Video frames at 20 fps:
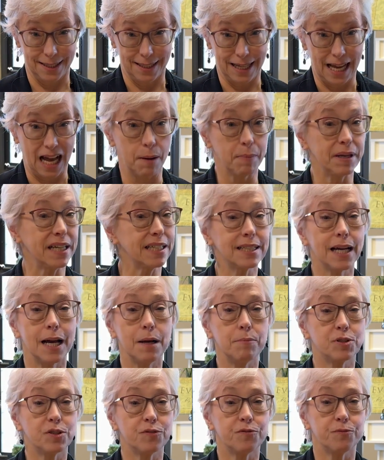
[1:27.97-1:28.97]
How many
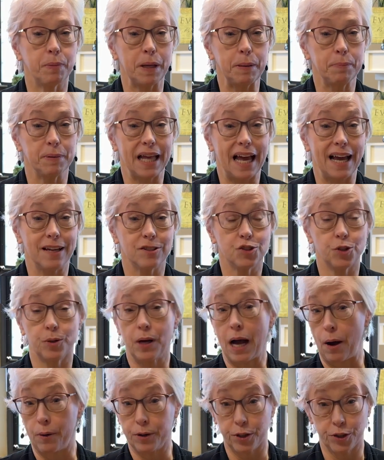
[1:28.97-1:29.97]
times have people asked you
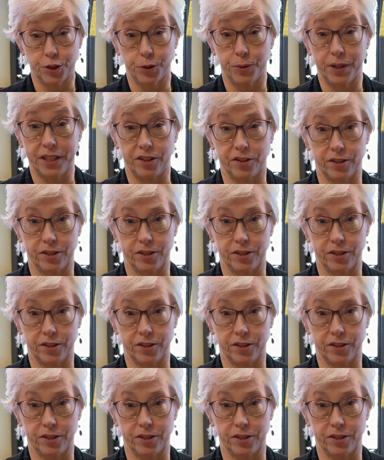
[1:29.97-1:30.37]
how you're doing?